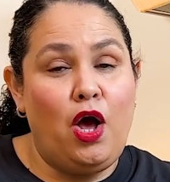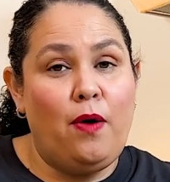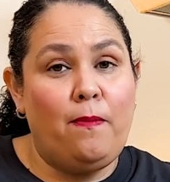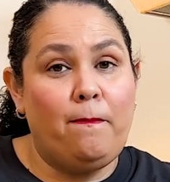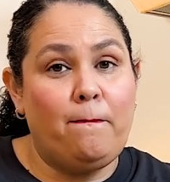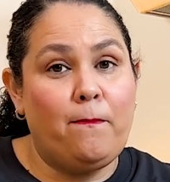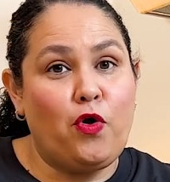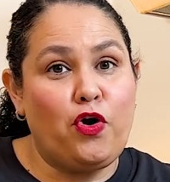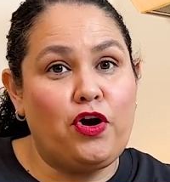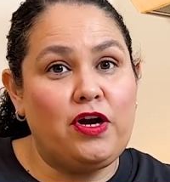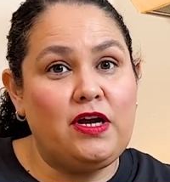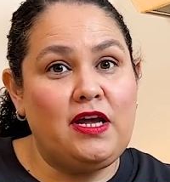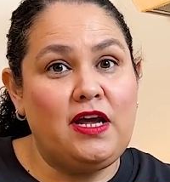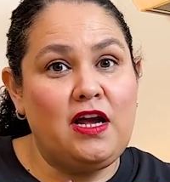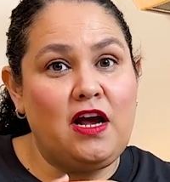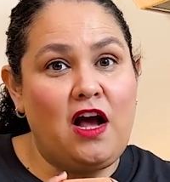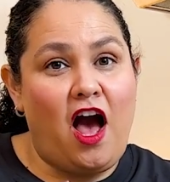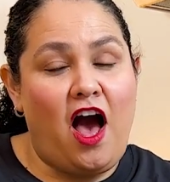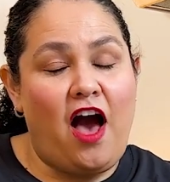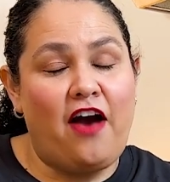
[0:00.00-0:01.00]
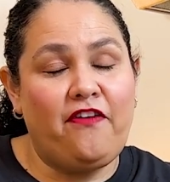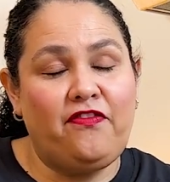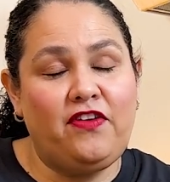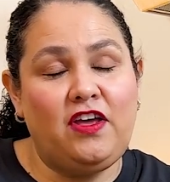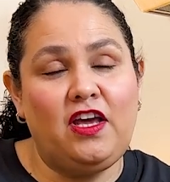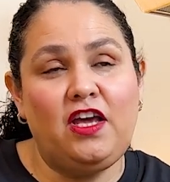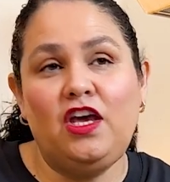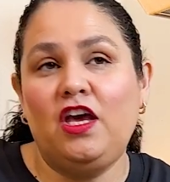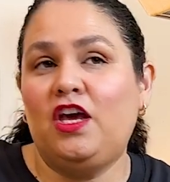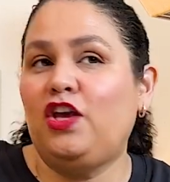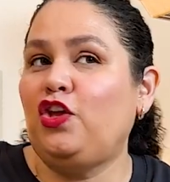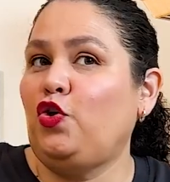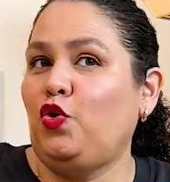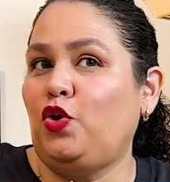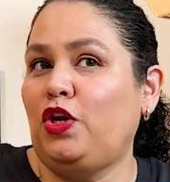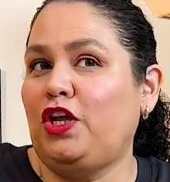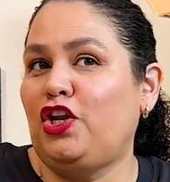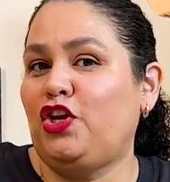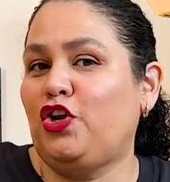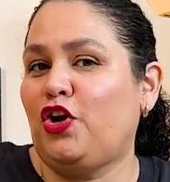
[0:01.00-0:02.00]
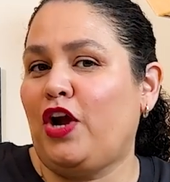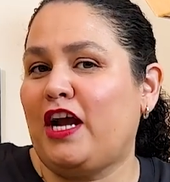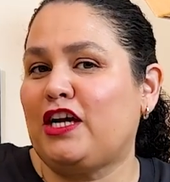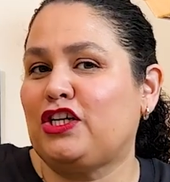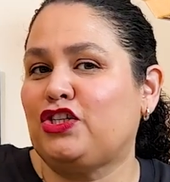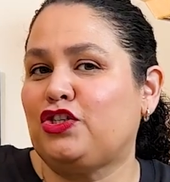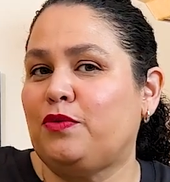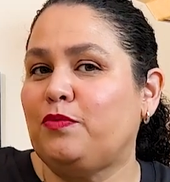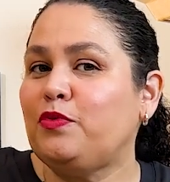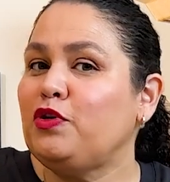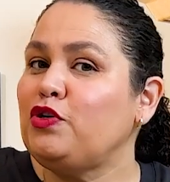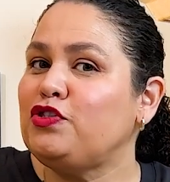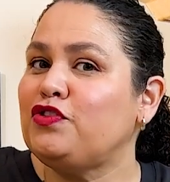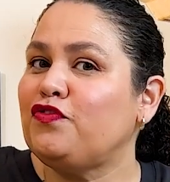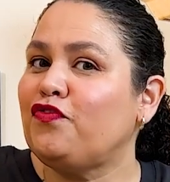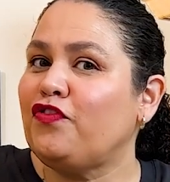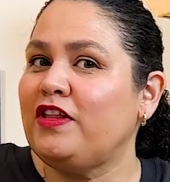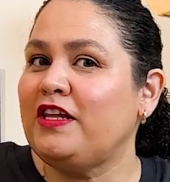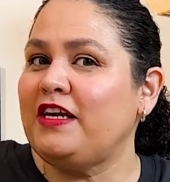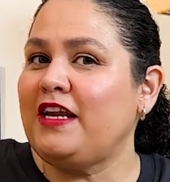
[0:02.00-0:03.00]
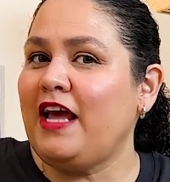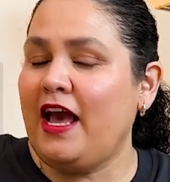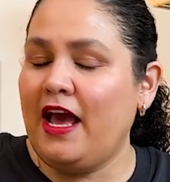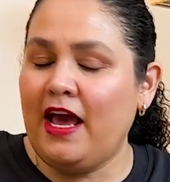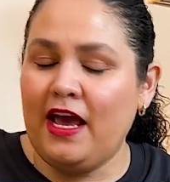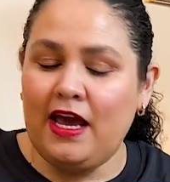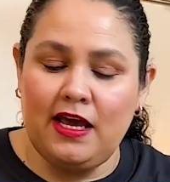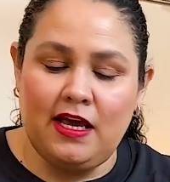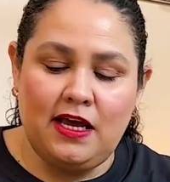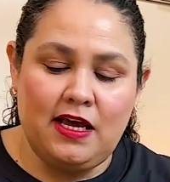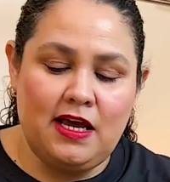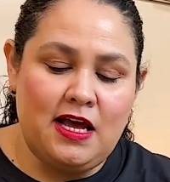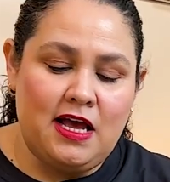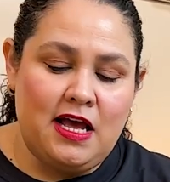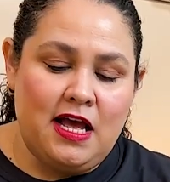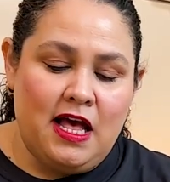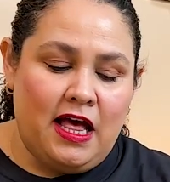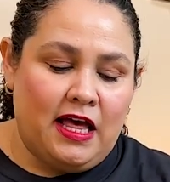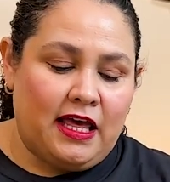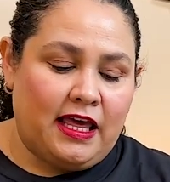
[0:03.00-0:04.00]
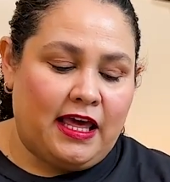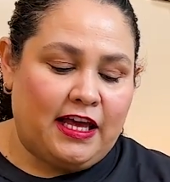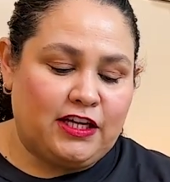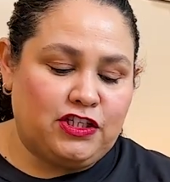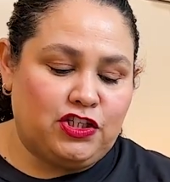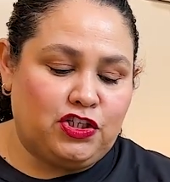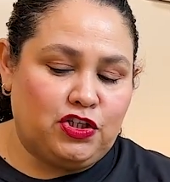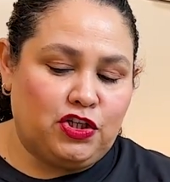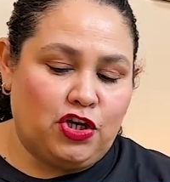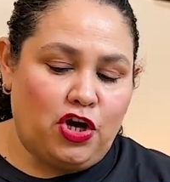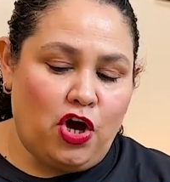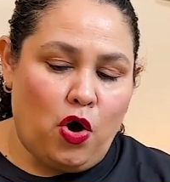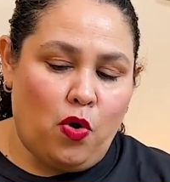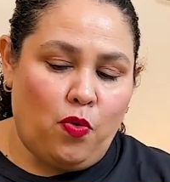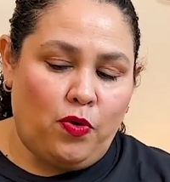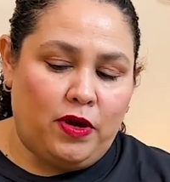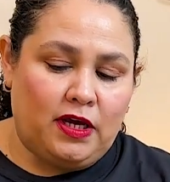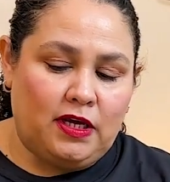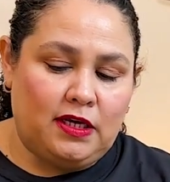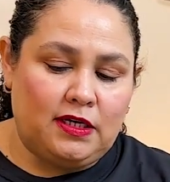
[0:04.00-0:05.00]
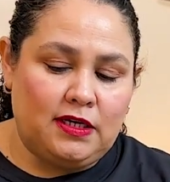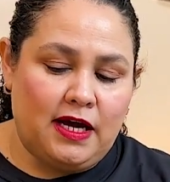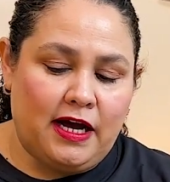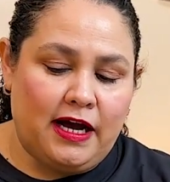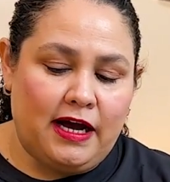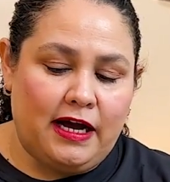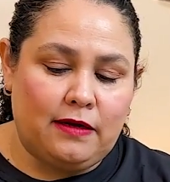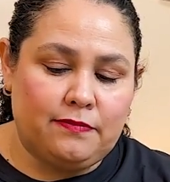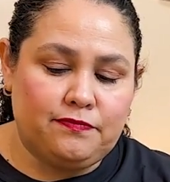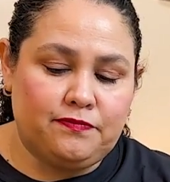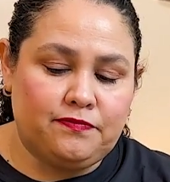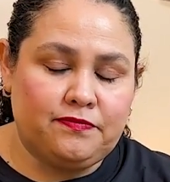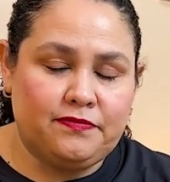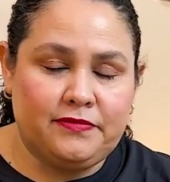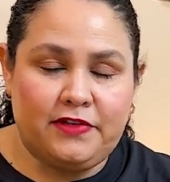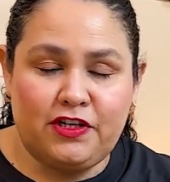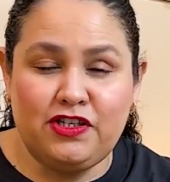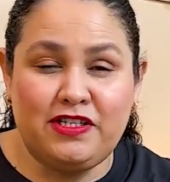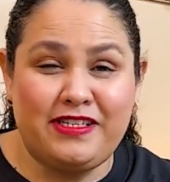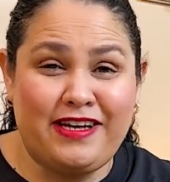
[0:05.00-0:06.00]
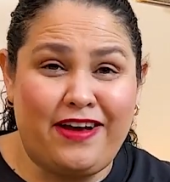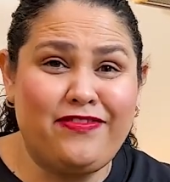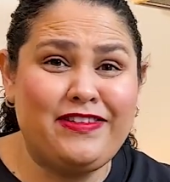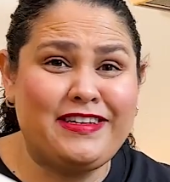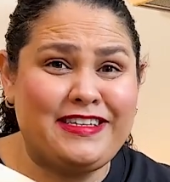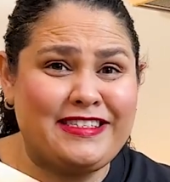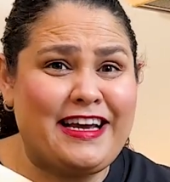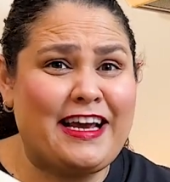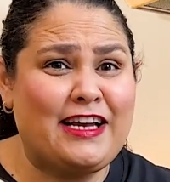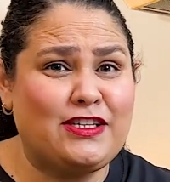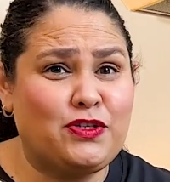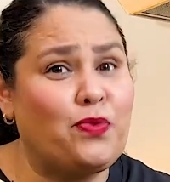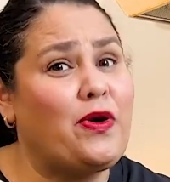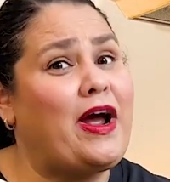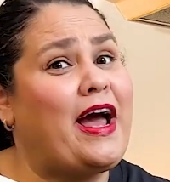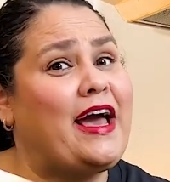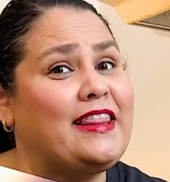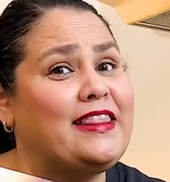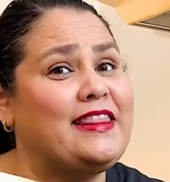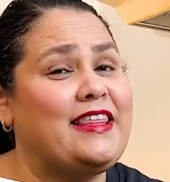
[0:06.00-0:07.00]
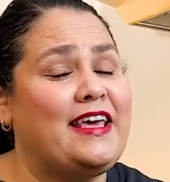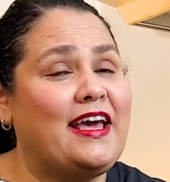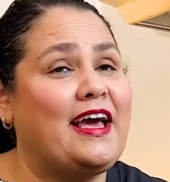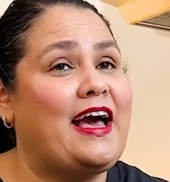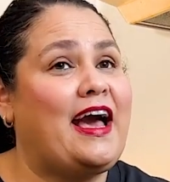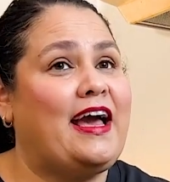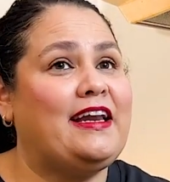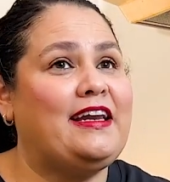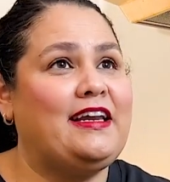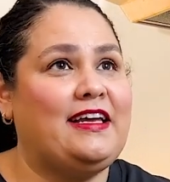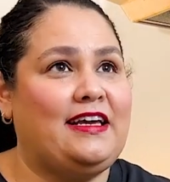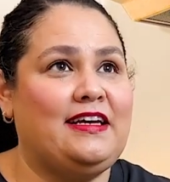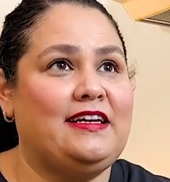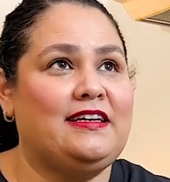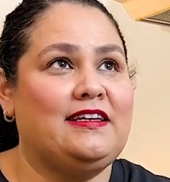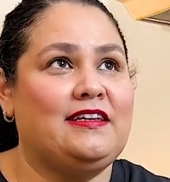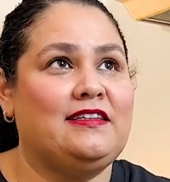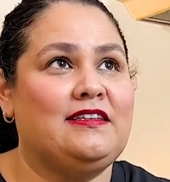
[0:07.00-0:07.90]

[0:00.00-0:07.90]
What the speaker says: morning coffee. You need your extra boost for the day, get you going. There's definitely days where I think I need